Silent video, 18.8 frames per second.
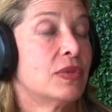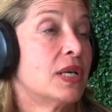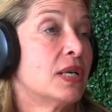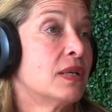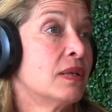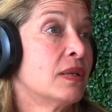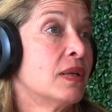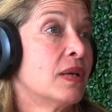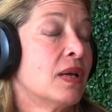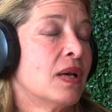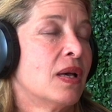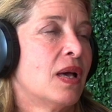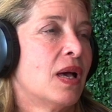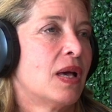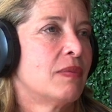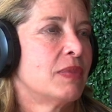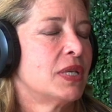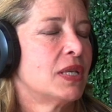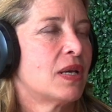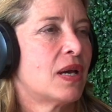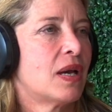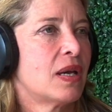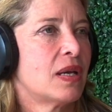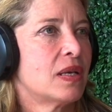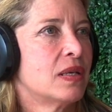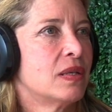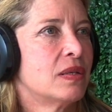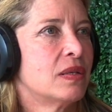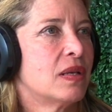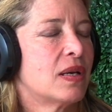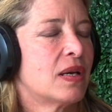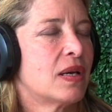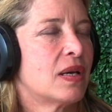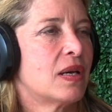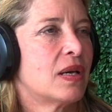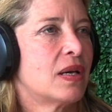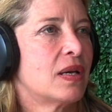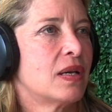Well,
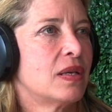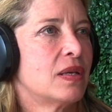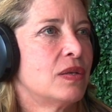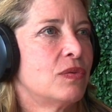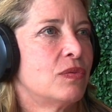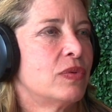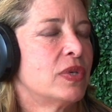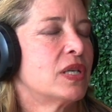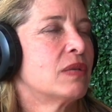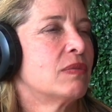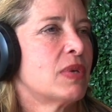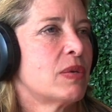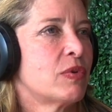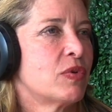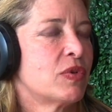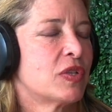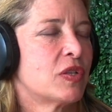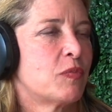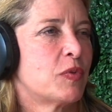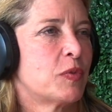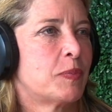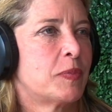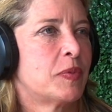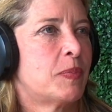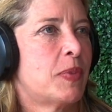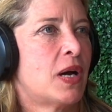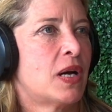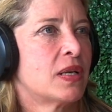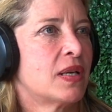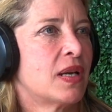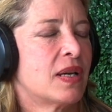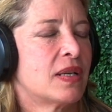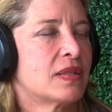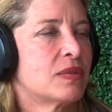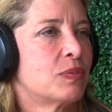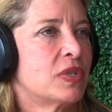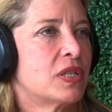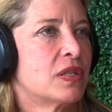we can maybe with the
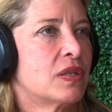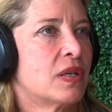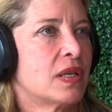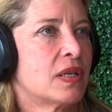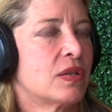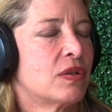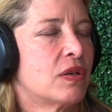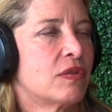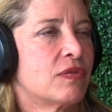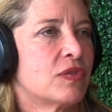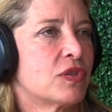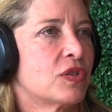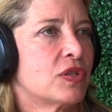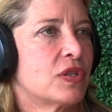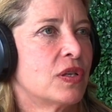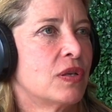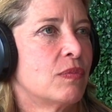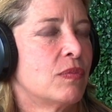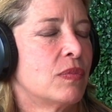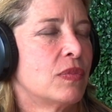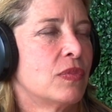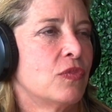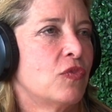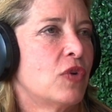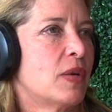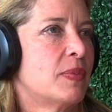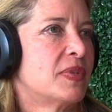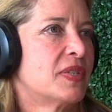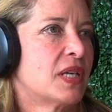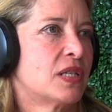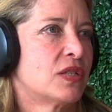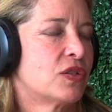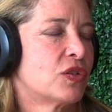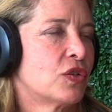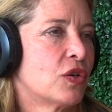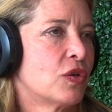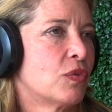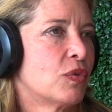podcast, I can offer some
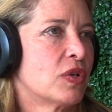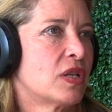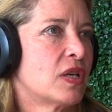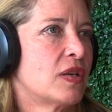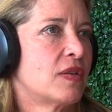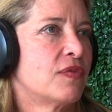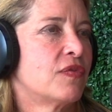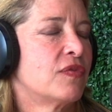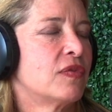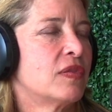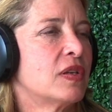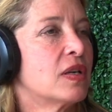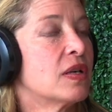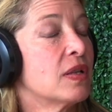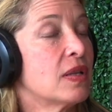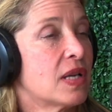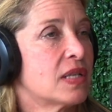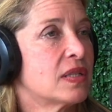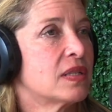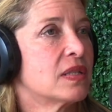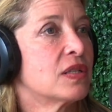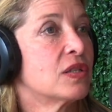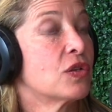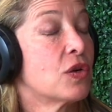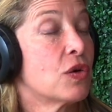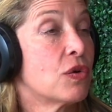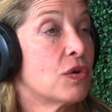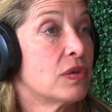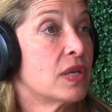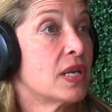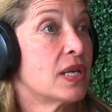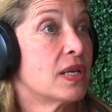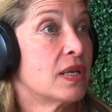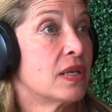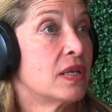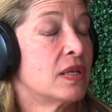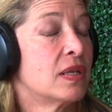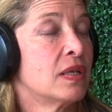websites to go where they've collected and
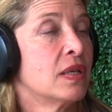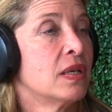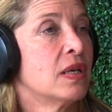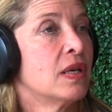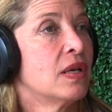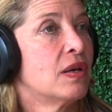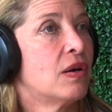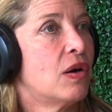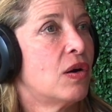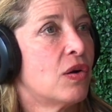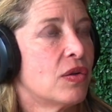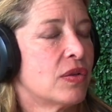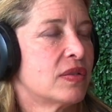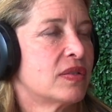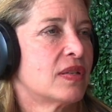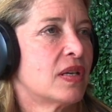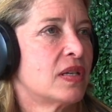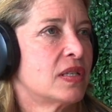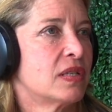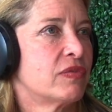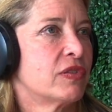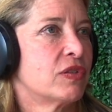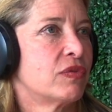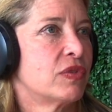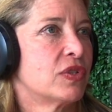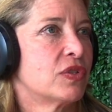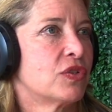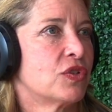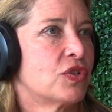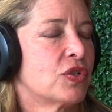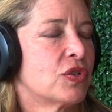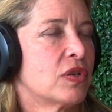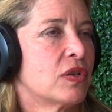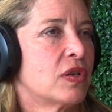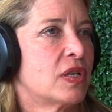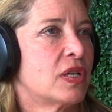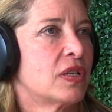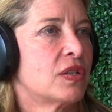collated all the scientific research
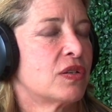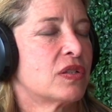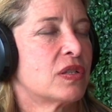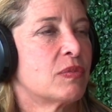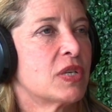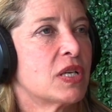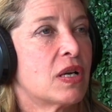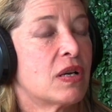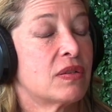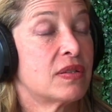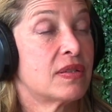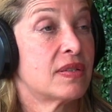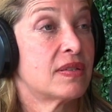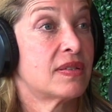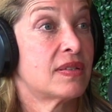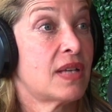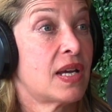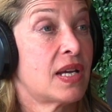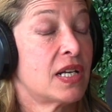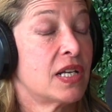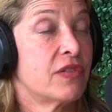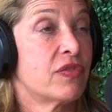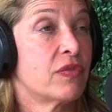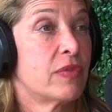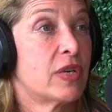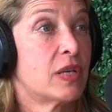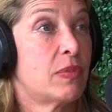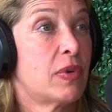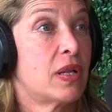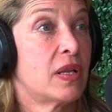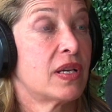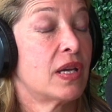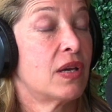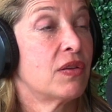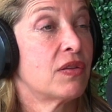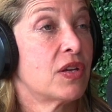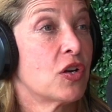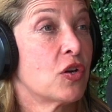on it. There's something called the Society for Metabolic
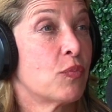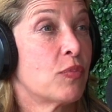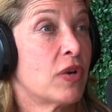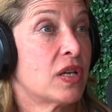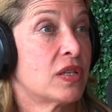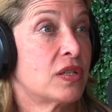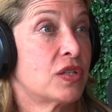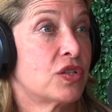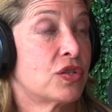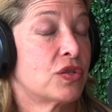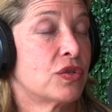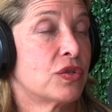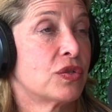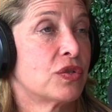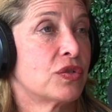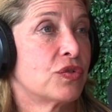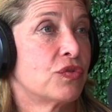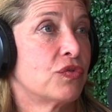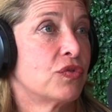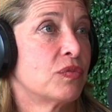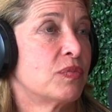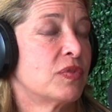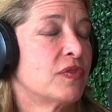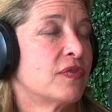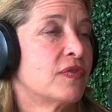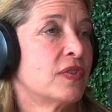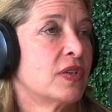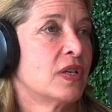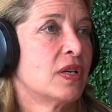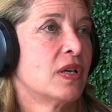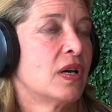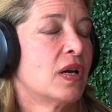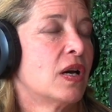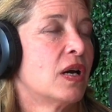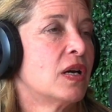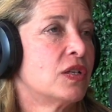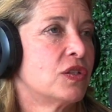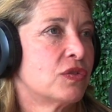Healthcare Practitioners, a group of
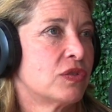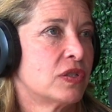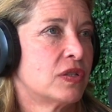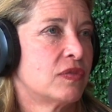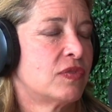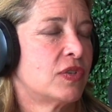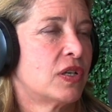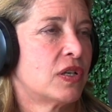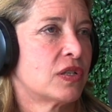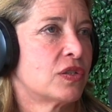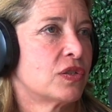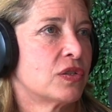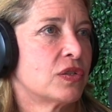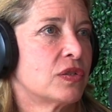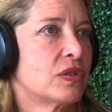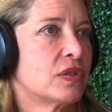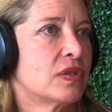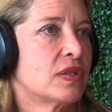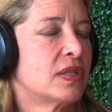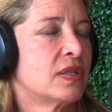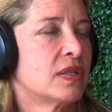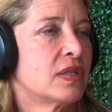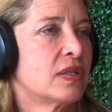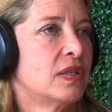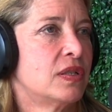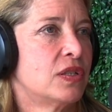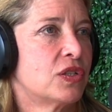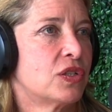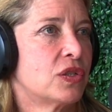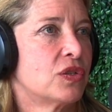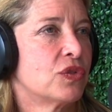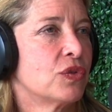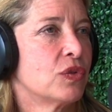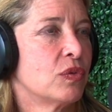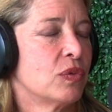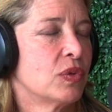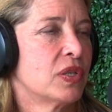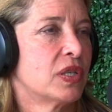hundreds of doctors and clinicians
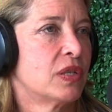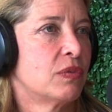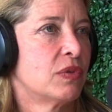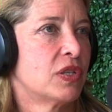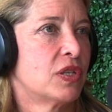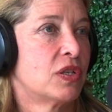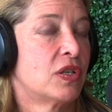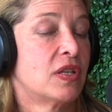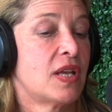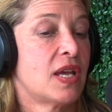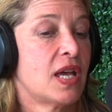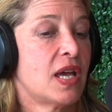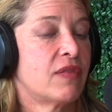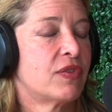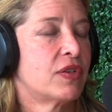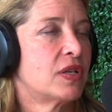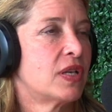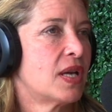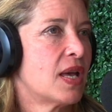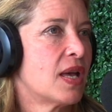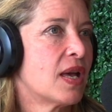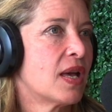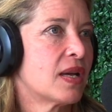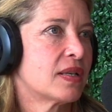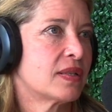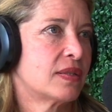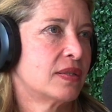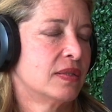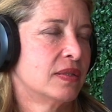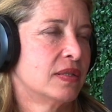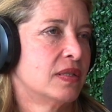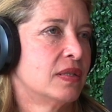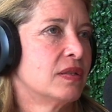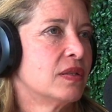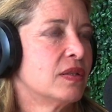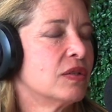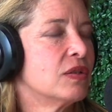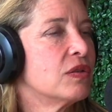who are working with it. And they have an
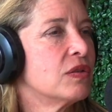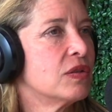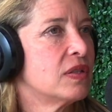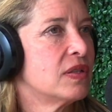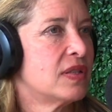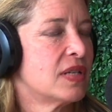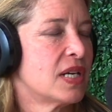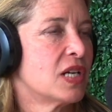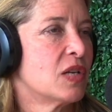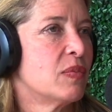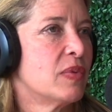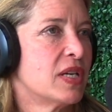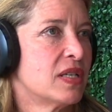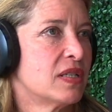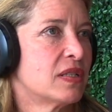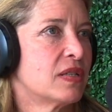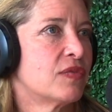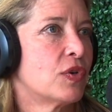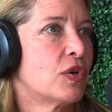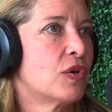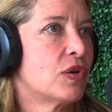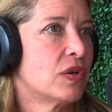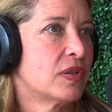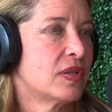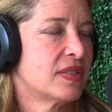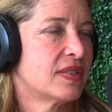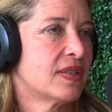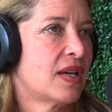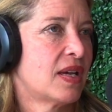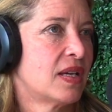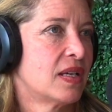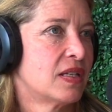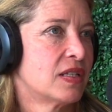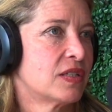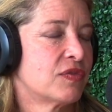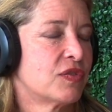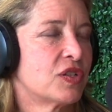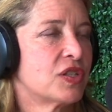excellent database of all the
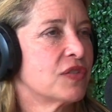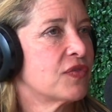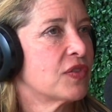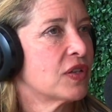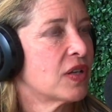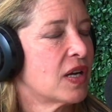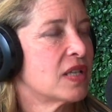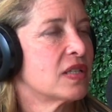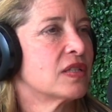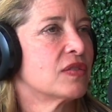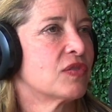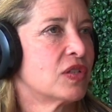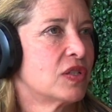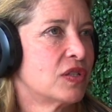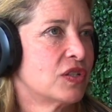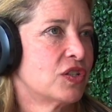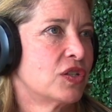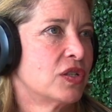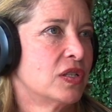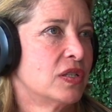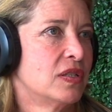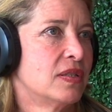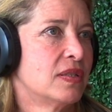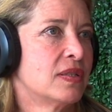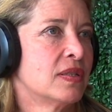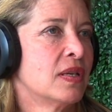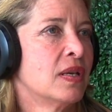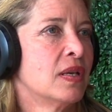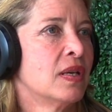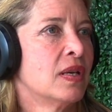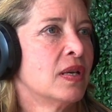science for different kinds of conditions.